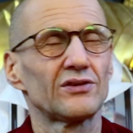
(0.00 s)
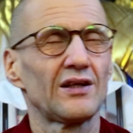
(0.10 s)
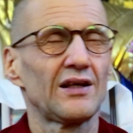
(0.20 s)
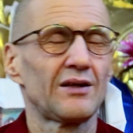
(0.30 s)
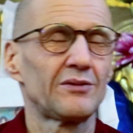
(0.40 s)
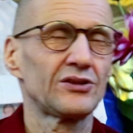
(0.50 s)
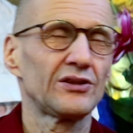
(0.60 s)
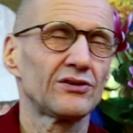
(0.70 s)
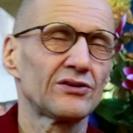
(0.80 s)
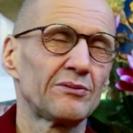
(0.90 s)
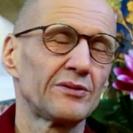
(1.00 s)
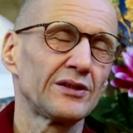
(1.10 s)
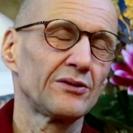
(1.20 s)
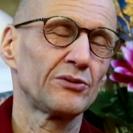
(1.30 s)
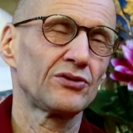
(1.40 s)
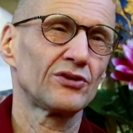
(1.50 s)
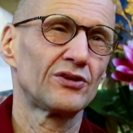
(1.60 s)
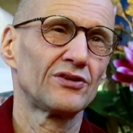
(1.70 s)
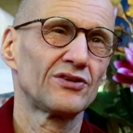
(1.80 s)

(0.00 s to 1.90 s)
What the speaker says: Dalai Lamaji or somebody, was your